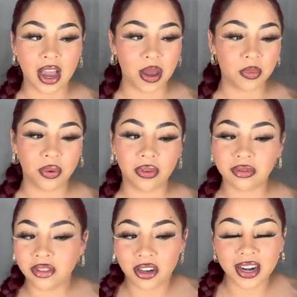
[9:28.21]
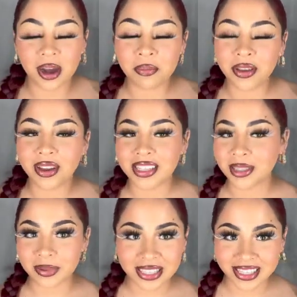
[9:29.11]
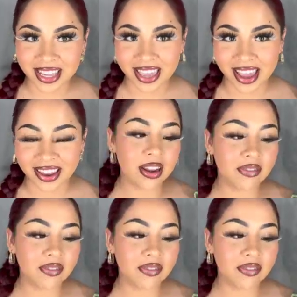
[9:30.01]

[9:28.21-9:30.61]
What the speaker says: I will try to help you as best as I can.